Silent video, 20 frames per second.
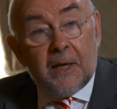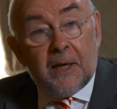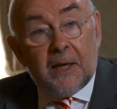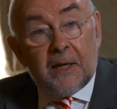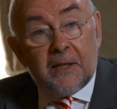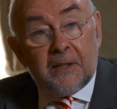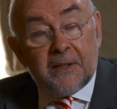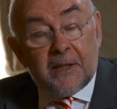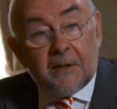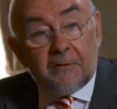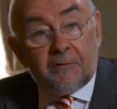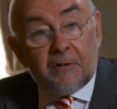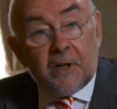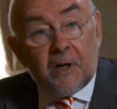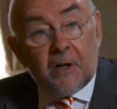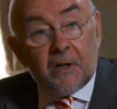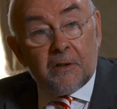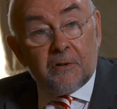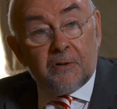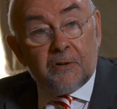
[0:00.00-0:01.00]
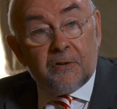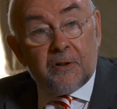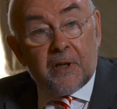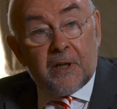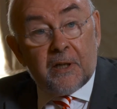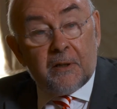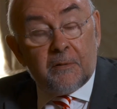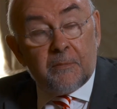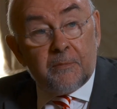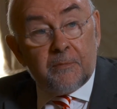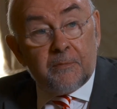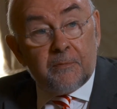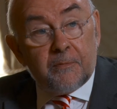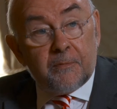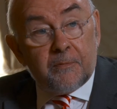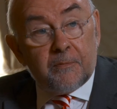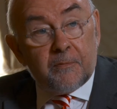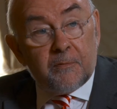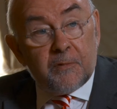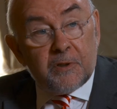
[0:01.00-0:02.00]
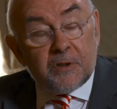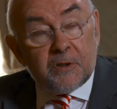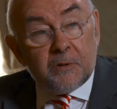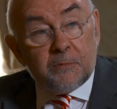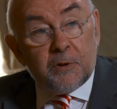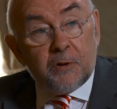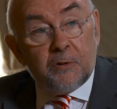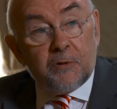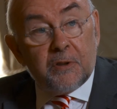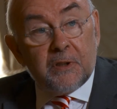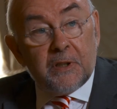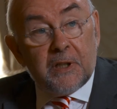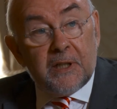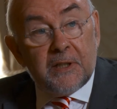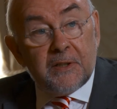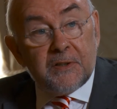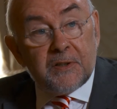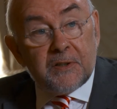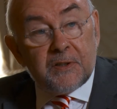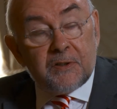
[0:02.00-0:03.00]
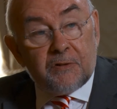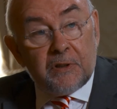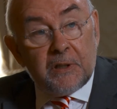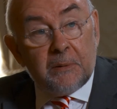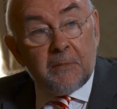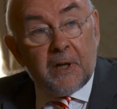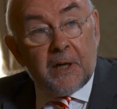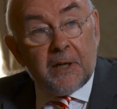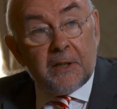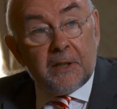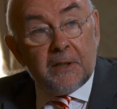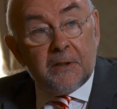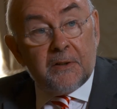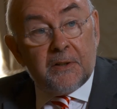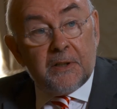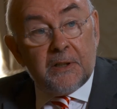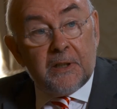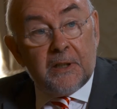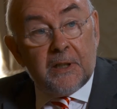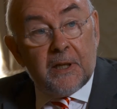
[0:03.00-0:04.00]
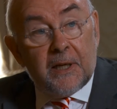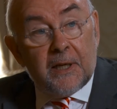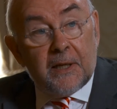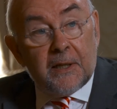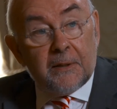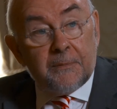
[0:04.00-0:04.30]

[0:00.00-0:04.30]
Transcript: And in that regard, Richard Bruton is streamlining the